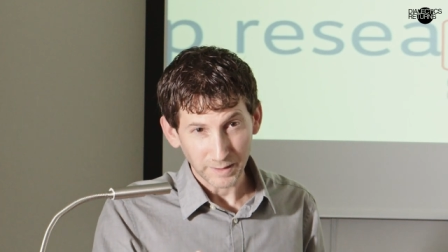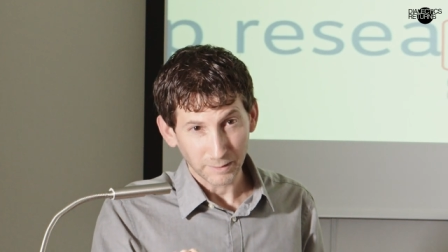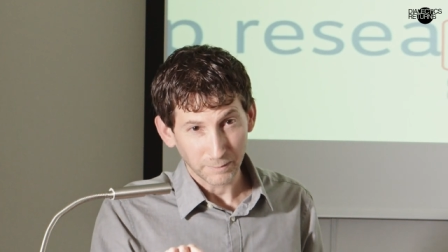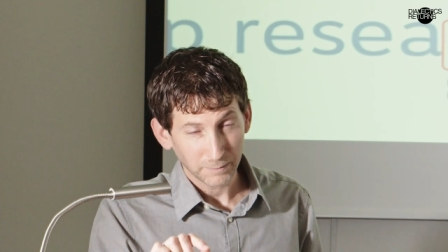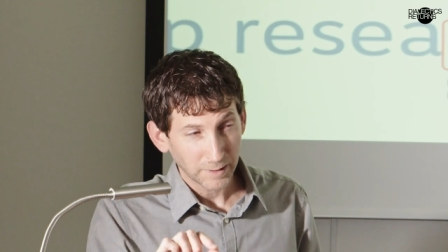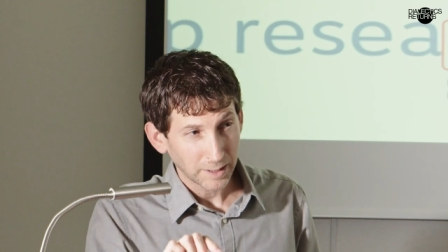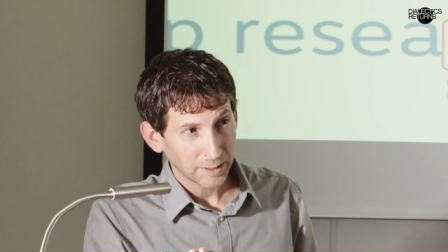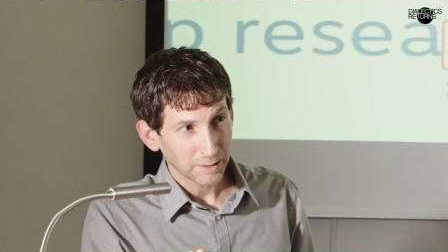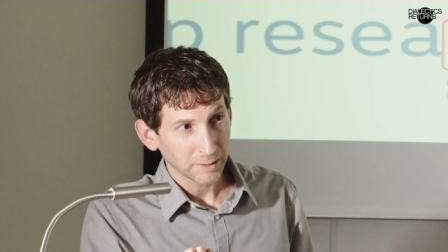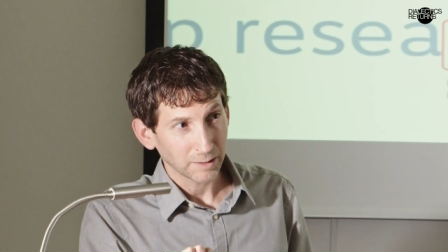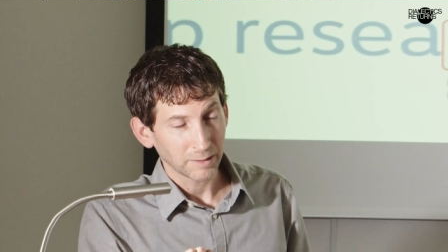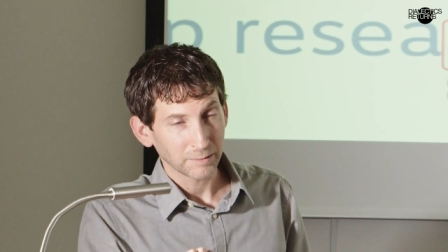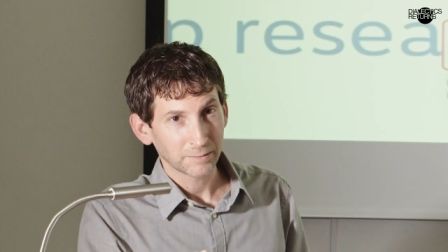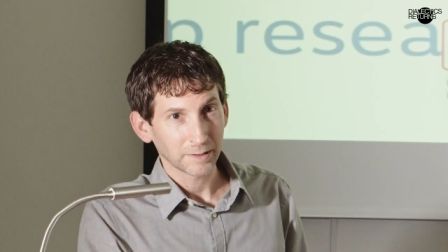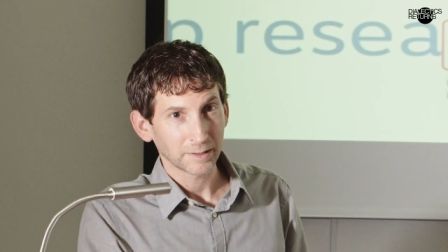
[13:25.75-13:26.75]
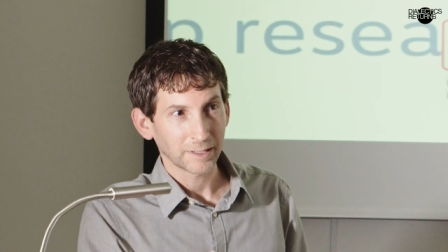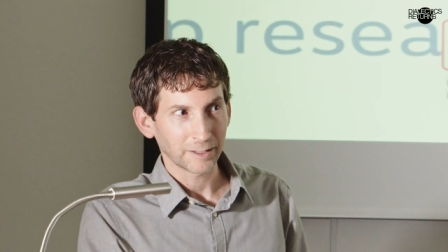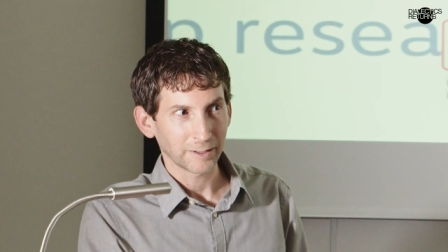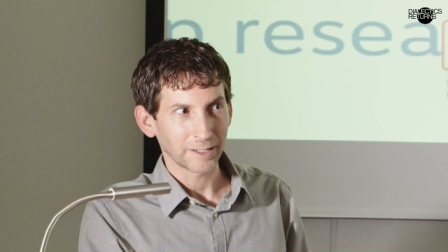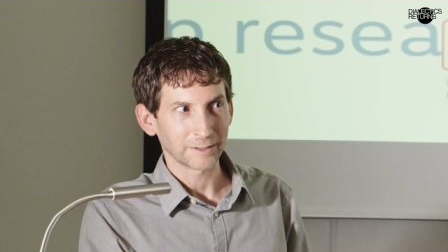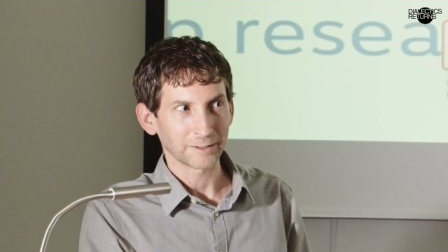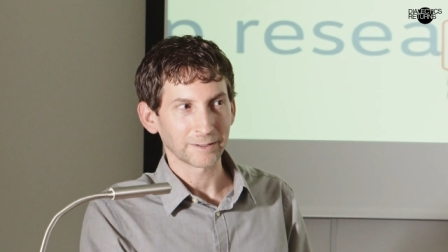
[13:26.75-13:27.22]
the figure of the
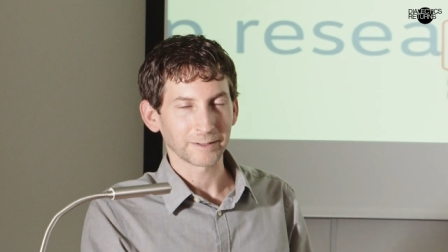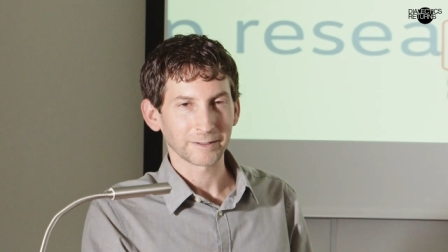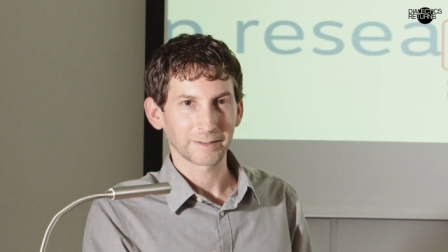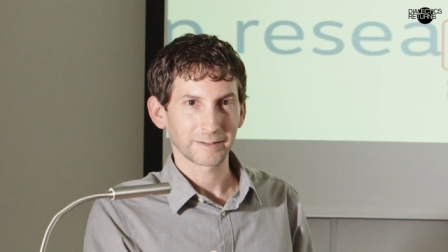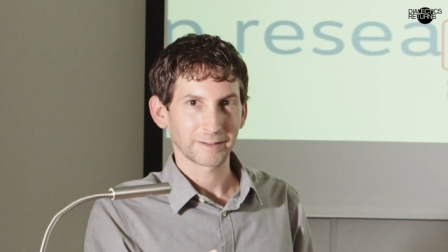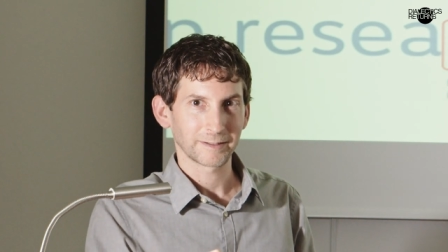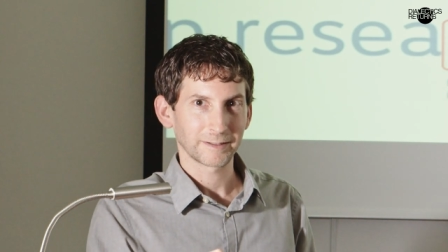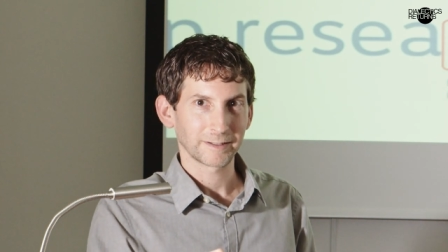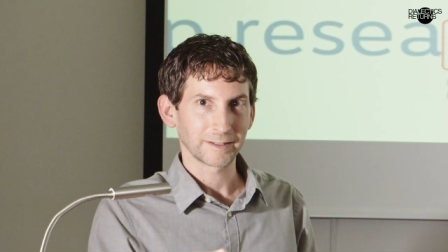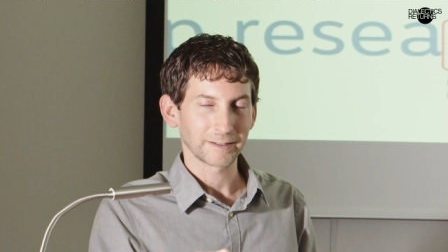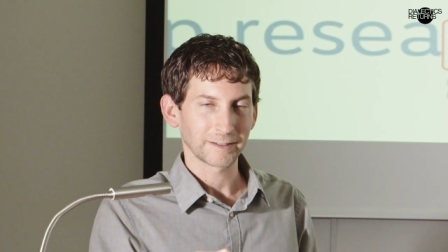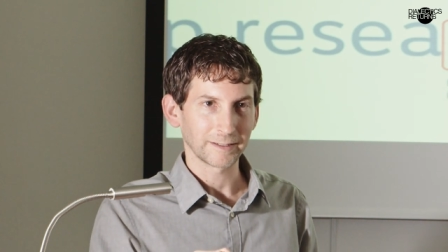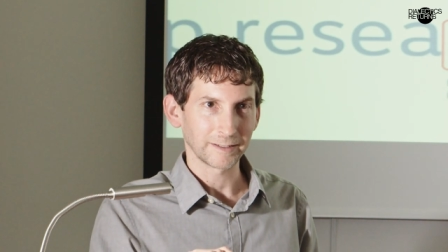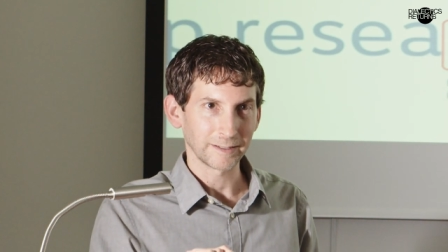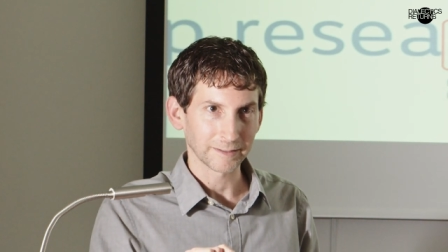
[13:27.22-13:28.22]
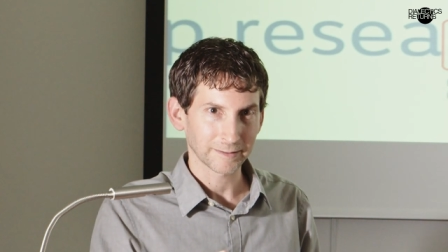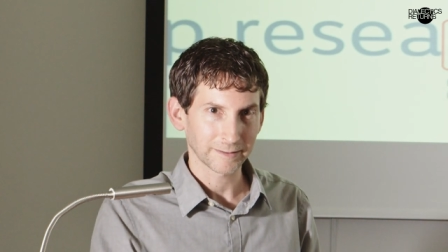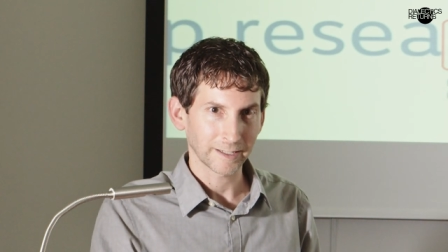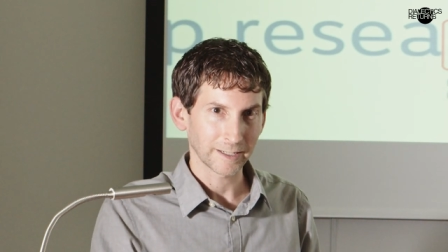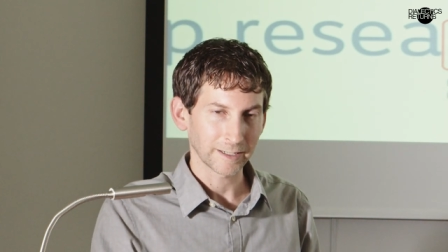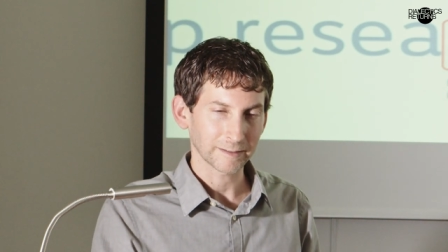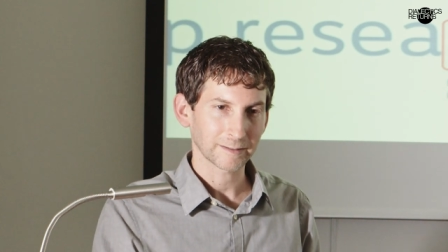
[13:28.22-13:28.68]
narrator is
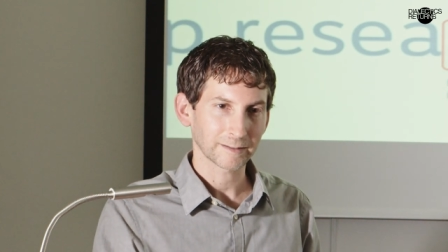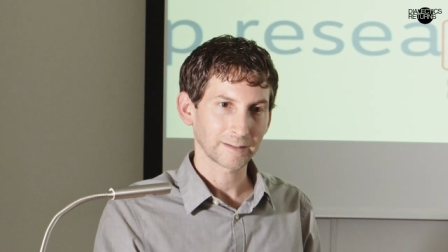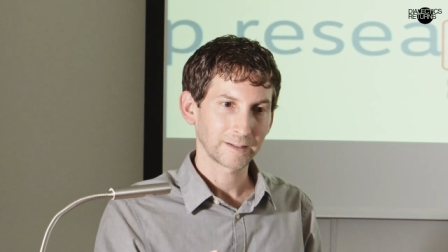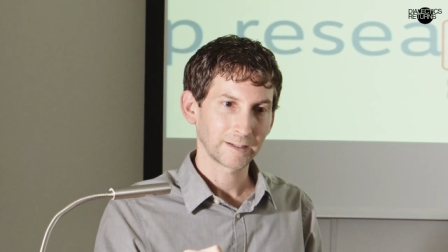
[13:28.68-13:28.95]
not,